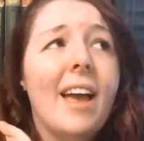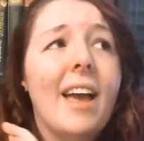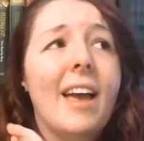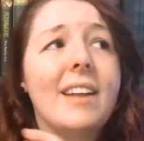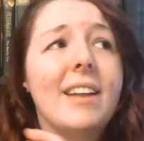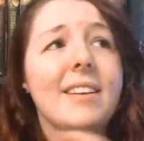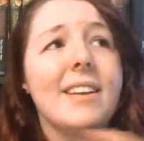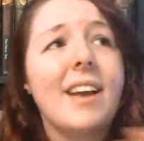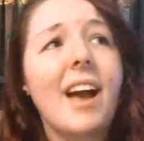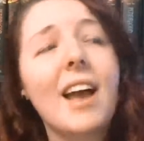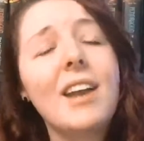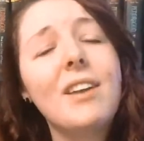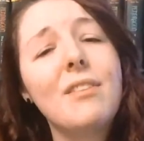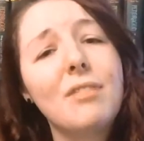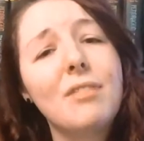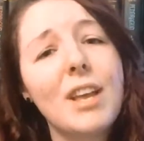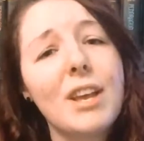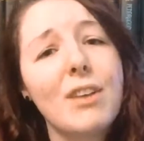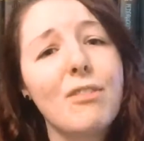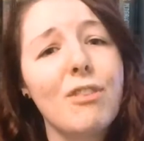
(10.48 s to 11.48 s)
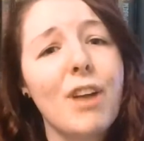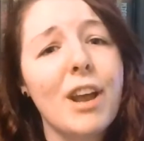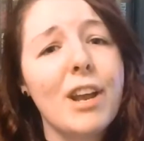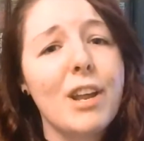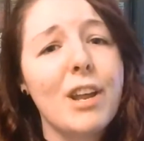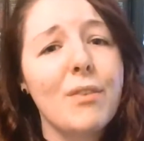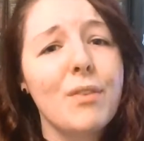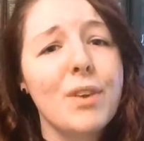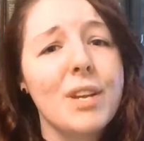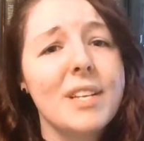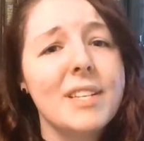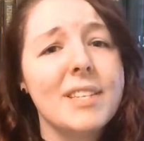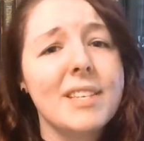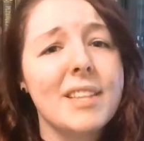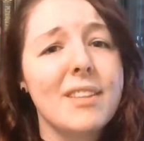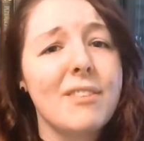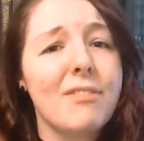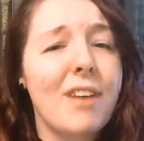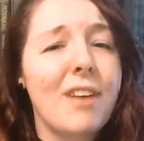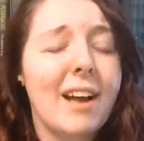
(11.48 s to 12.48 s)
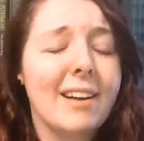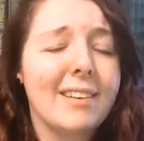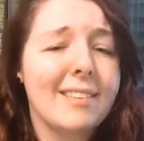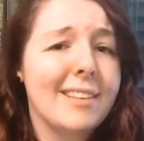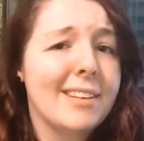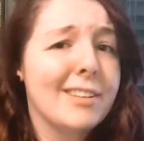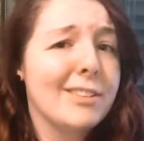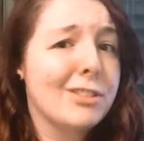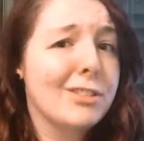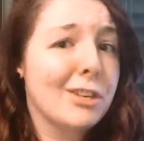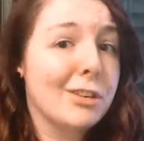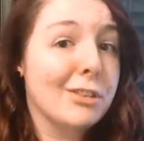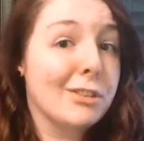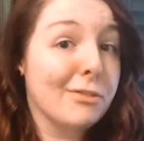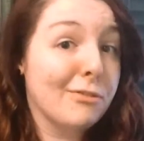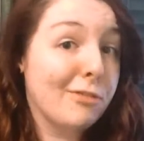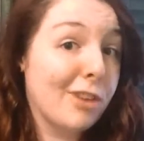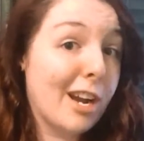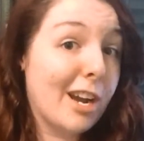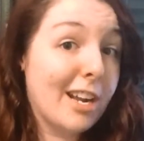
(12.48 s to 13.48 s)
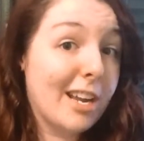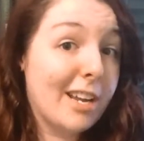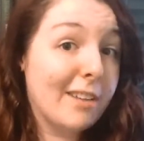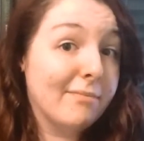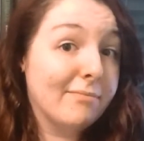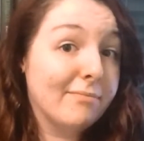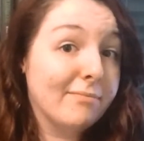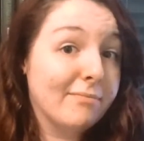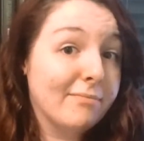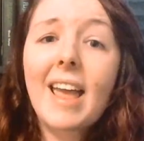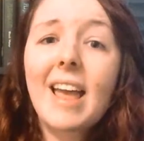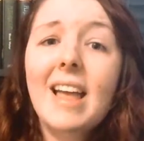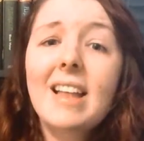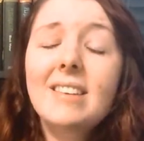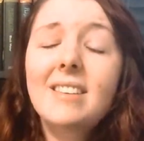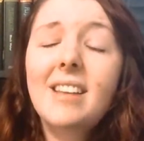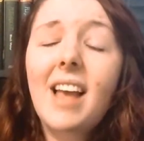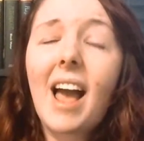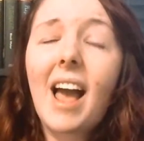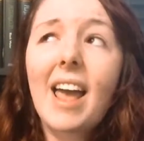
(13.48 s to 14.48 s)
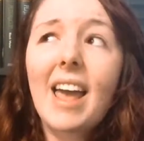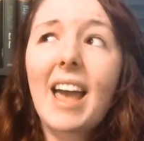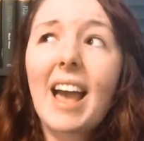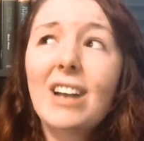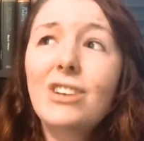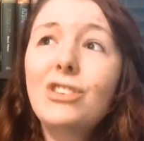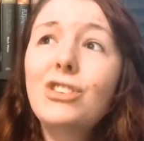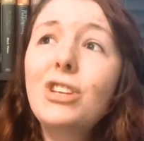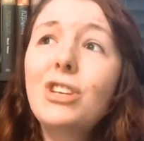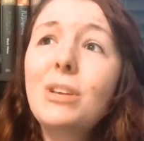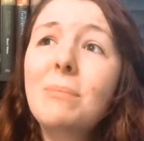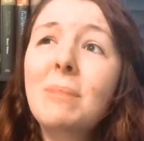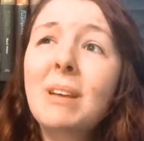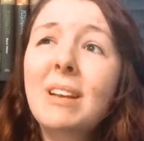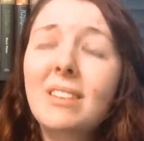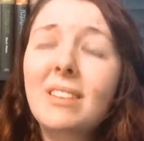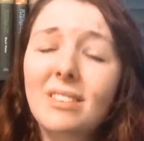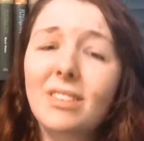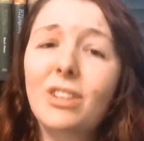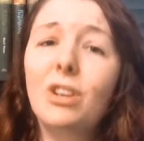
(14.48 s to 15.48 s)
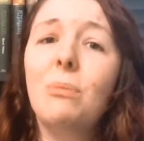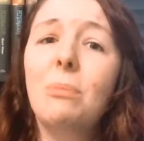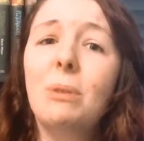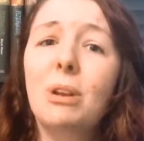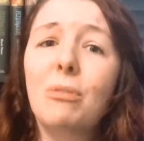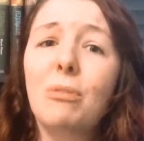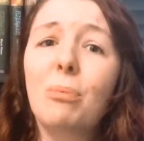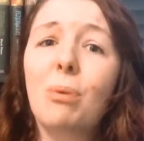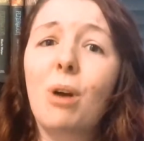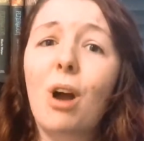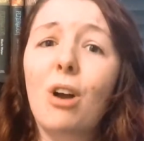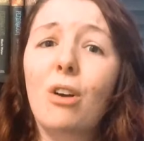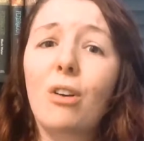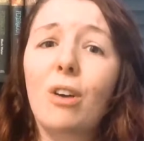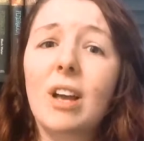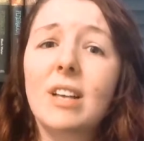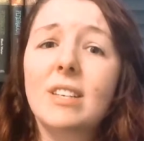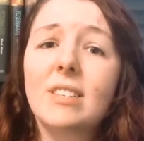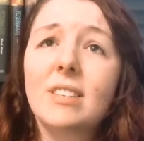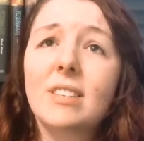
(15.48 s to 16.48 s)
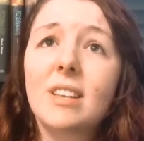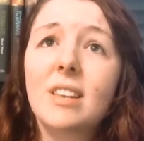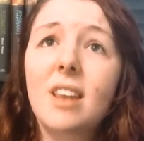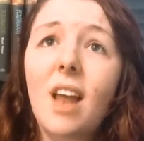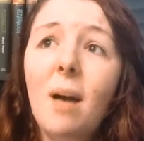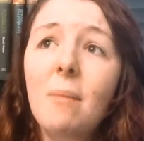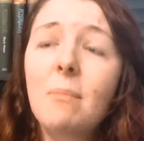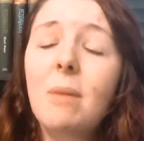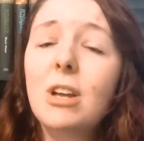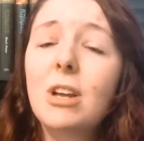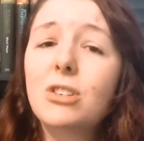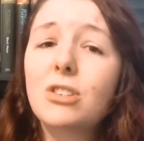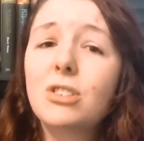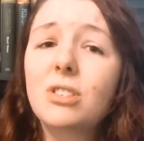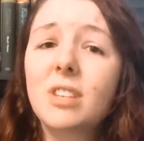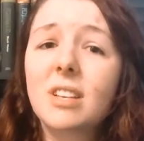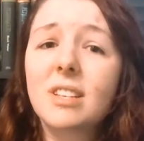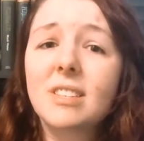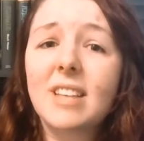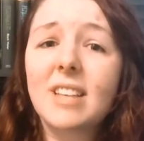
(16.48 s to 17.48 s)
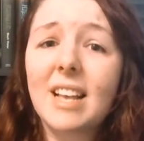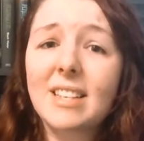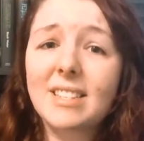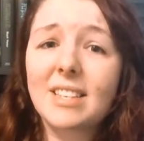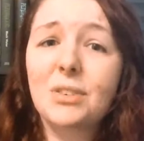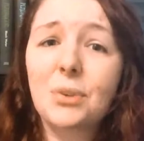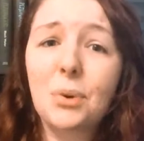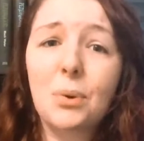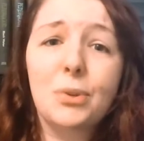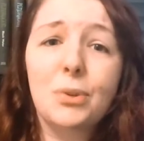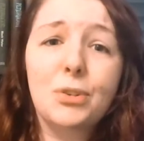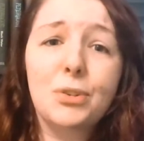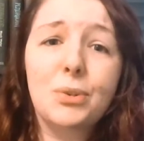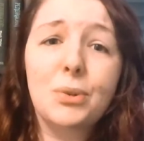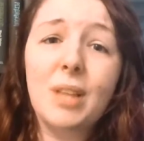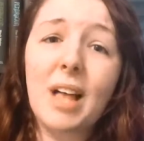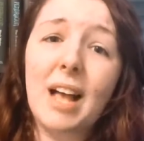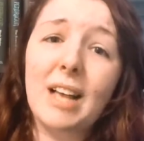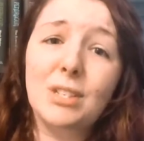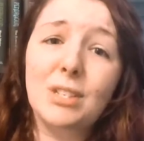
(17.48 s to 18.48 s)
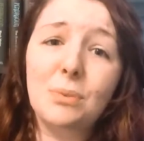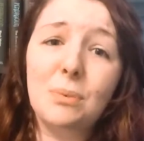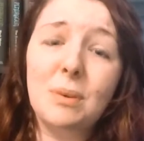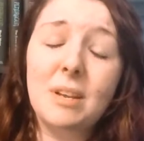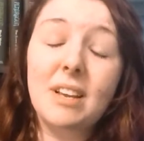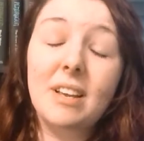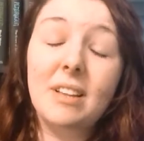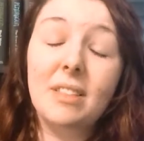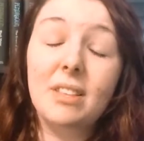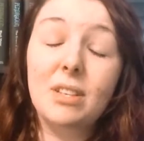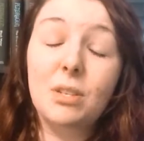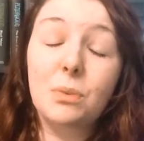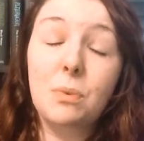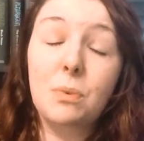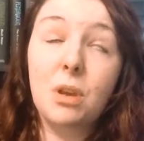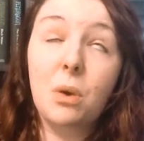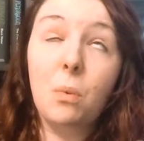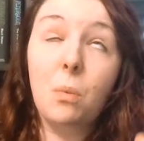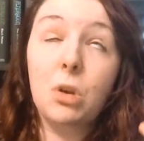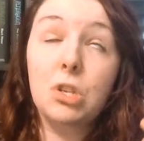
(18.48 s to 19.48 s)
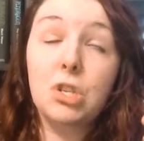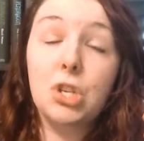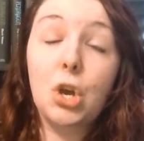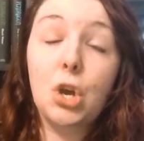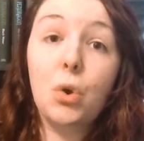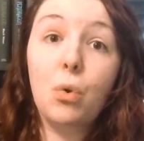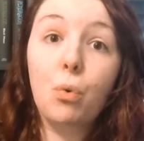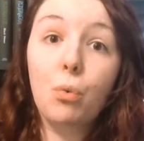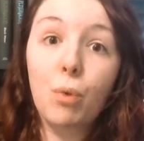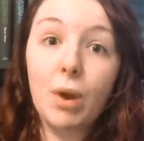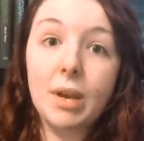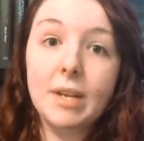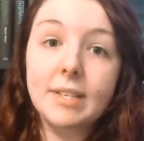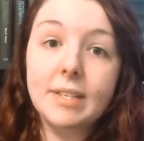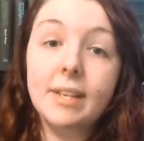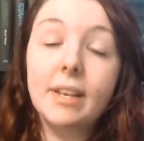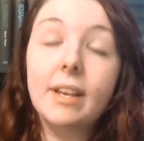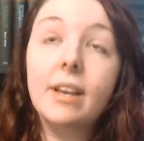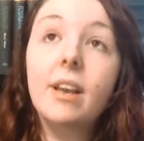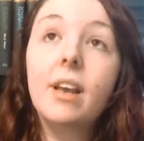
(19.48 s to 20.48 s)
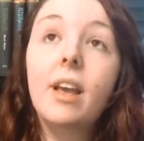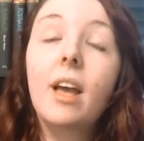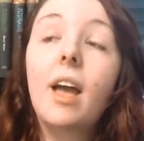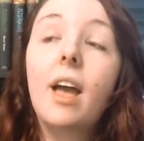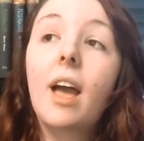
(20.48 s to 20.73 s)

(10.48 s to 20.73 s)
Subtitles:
and kind of like Friday Reads in the fact that it starts on Friday. And I actually made a little bit of progress, not much since, as I told you last week, this week was crazy.